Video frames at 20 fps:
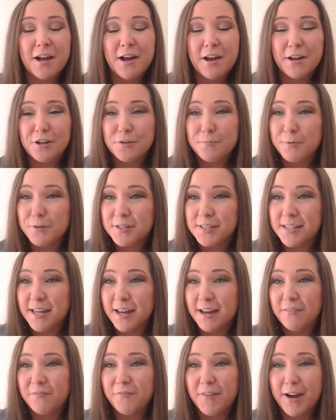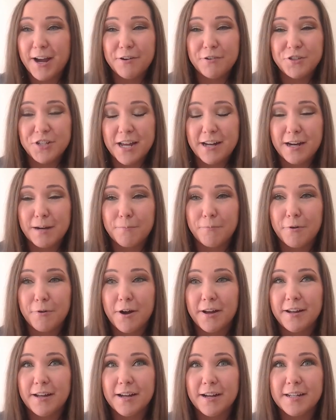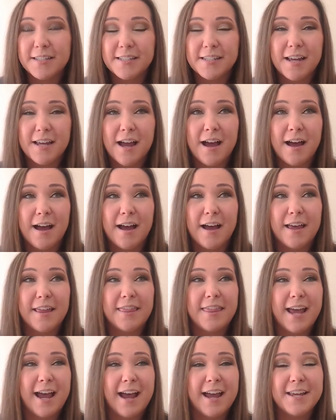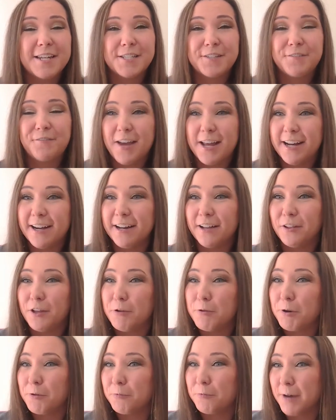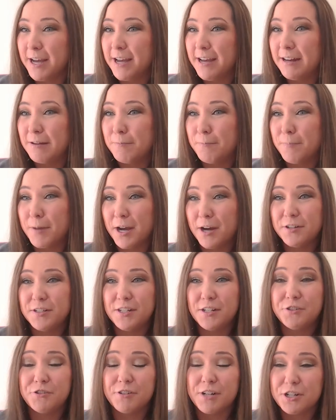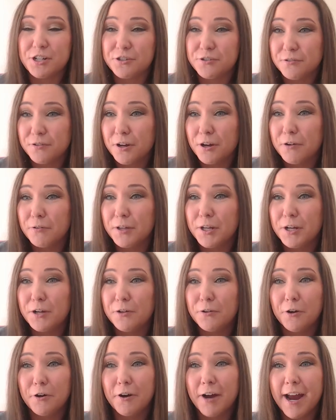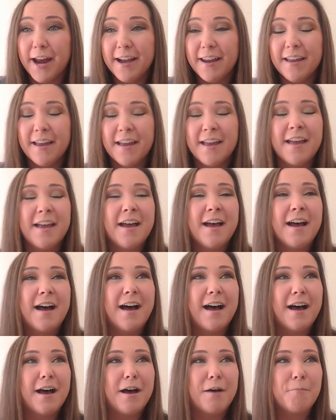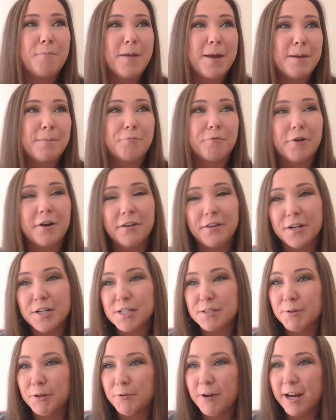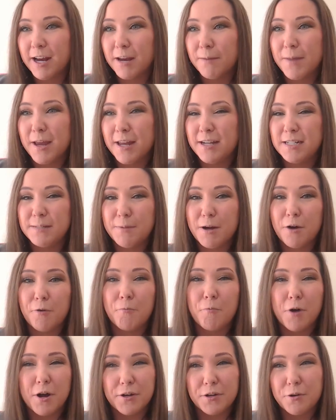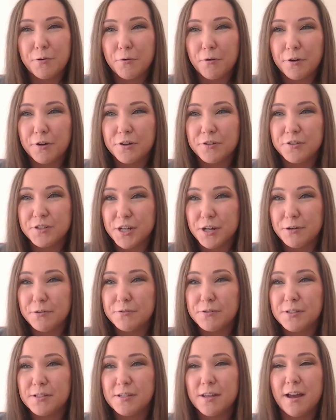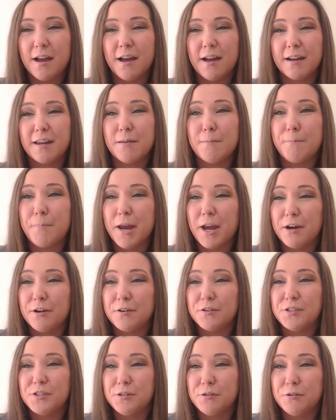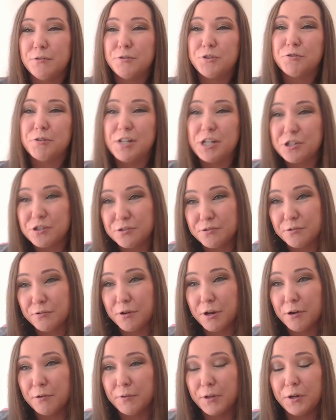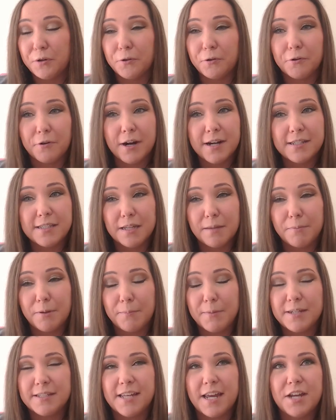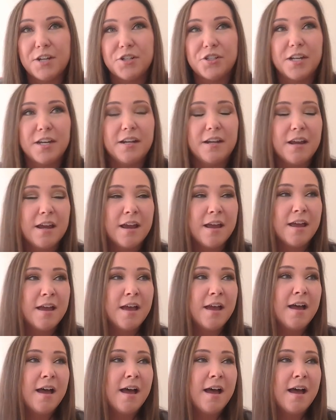It's a 100% phytogenic product uh, that is fed at a lower rate compared to traditional choline chloride. Uh, in broilers, we recommend about one quarter dose uh, compared to traditional choline chloride supplementation.